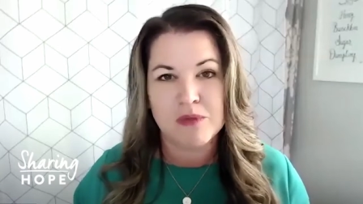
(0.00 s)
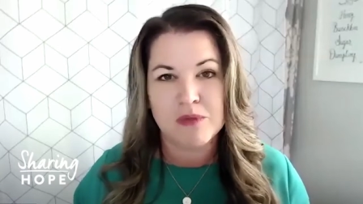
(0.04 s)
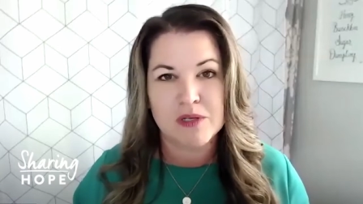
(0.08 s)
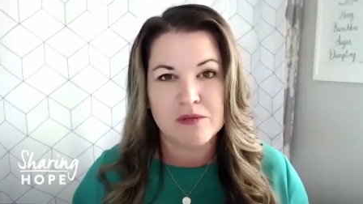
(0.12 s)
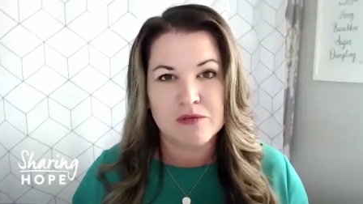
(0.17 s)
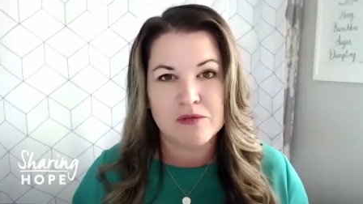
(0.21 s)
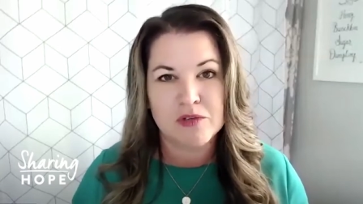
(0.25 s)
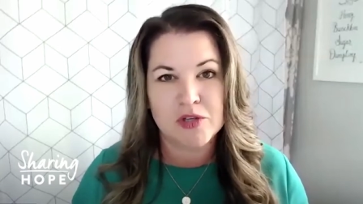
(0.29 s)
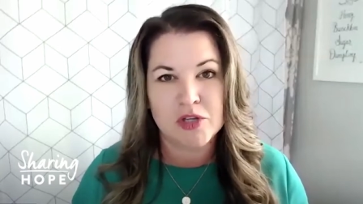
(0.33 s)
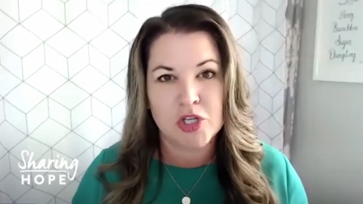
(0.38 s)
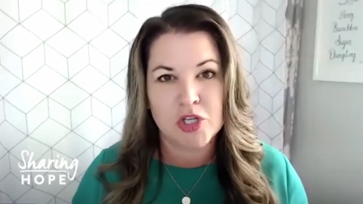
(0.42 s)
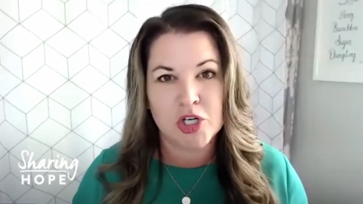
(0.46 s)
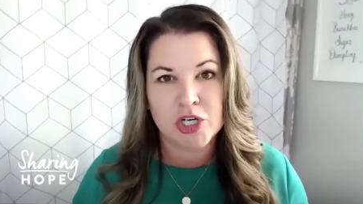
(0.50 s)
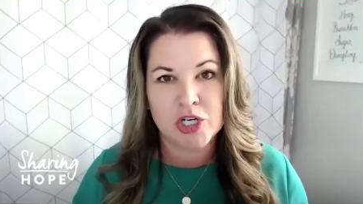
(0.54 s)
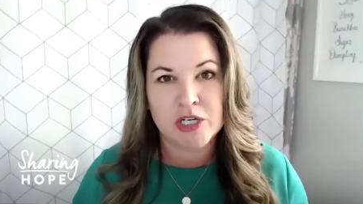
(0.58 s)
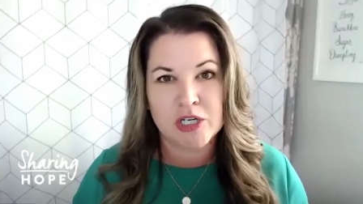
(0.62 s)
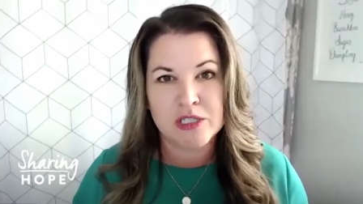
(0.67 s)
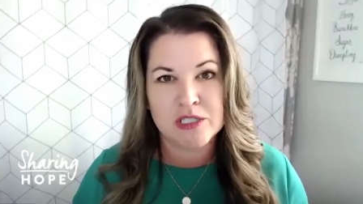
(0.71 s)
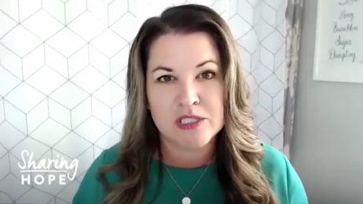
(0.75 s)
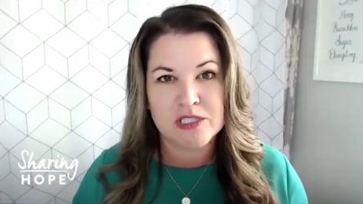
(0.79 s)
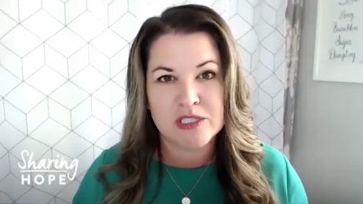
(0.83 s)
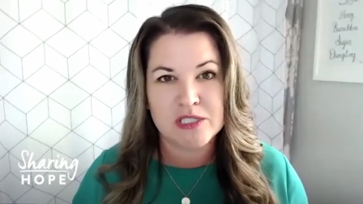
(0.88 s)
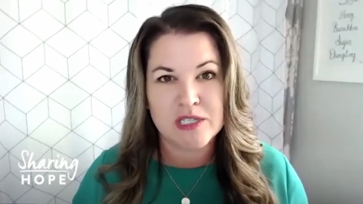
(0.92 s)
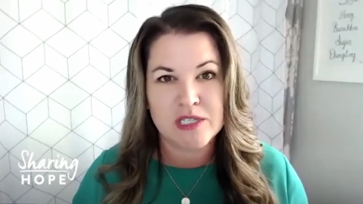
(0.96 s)

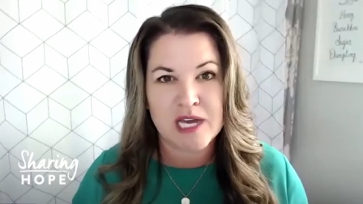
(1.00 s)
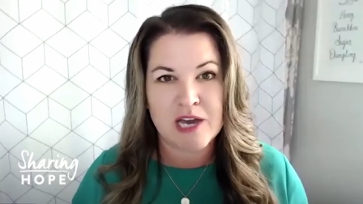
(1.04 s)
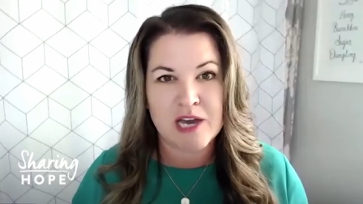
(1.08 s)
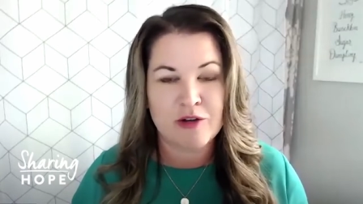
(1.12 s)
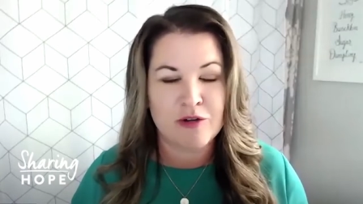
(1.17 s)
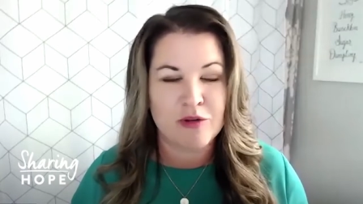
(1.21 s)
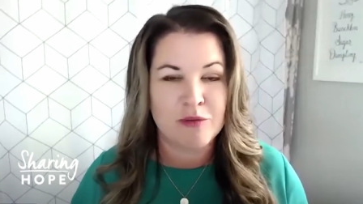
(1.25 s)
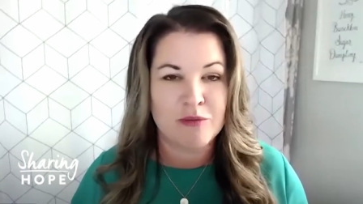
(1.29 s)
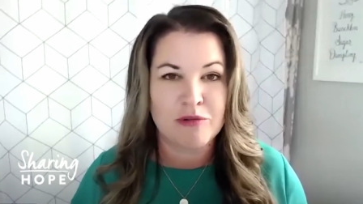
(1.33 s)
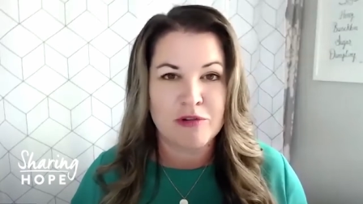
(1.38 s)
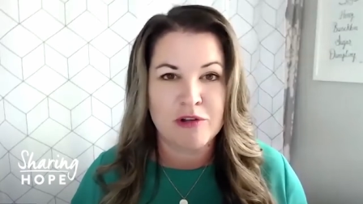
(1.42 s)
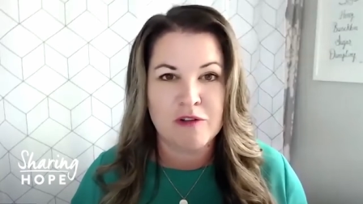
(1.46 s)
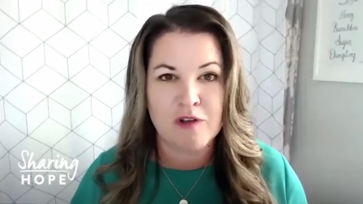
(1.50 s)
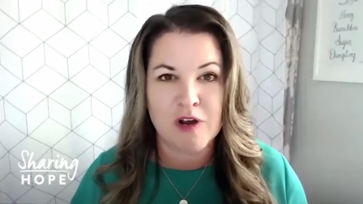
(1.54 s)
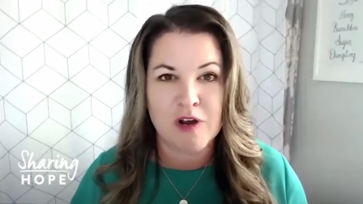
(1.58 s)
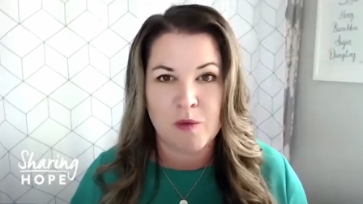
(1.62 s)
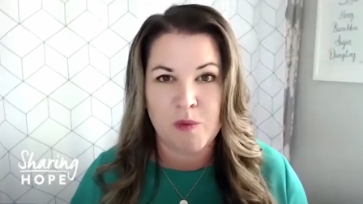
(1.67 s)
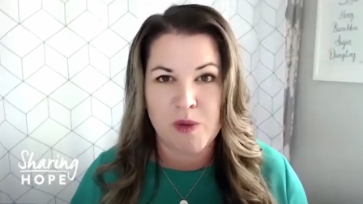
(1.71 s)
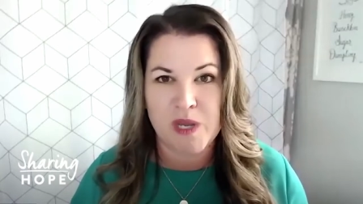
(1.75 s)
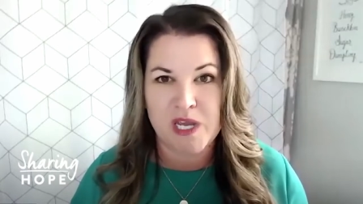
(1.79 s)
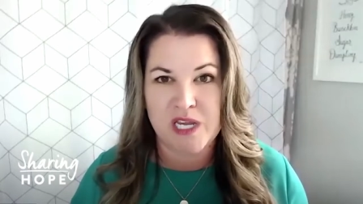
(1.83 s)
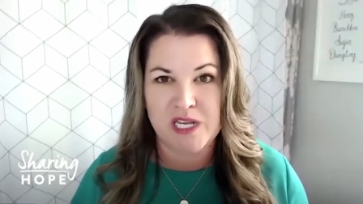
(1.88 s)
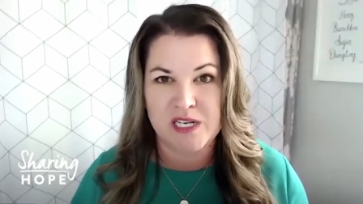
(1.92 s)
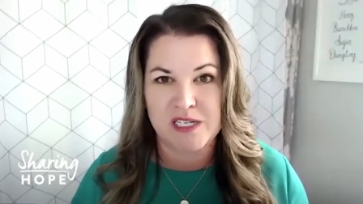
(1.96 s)
learn how to improve our
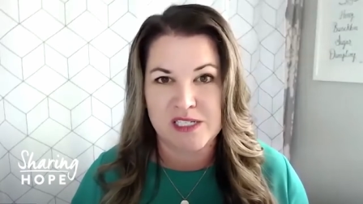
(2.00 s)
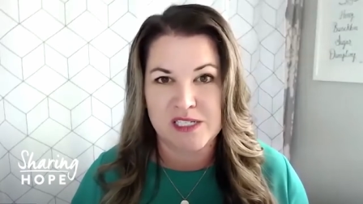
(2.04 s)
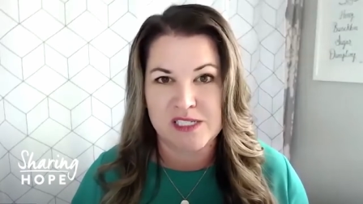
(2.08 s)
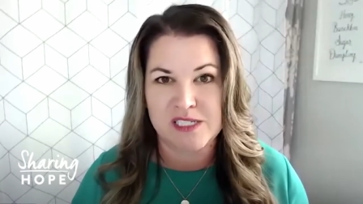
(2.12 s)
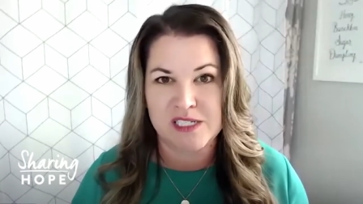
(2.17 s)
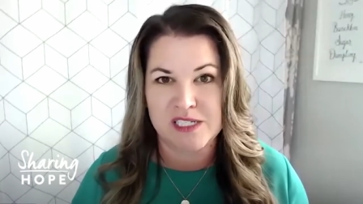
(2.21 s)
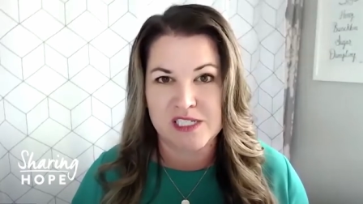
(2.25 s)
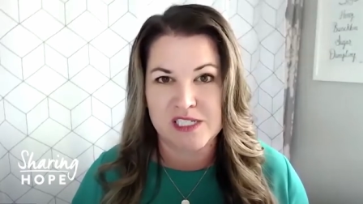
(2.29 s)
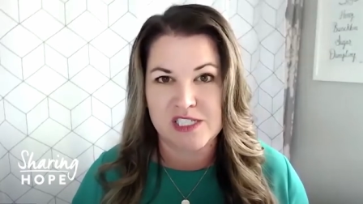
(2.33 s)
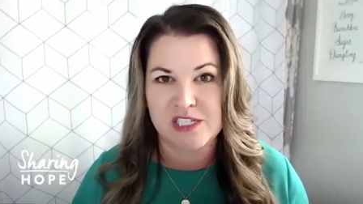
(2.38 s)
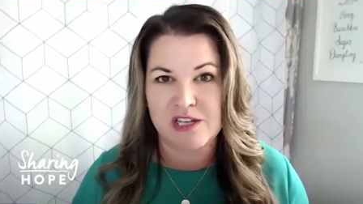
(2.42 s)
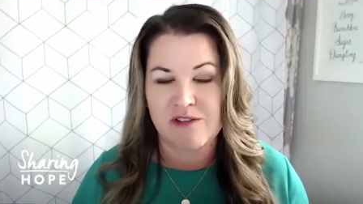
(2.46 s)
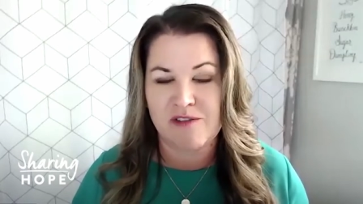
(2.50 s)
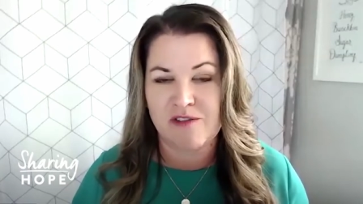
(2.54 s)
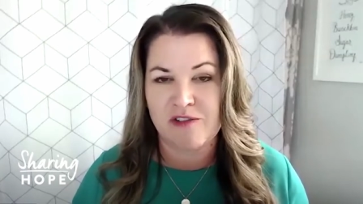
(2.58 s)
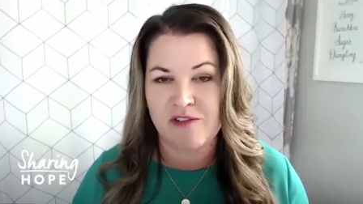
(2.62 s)
weaknesses. So for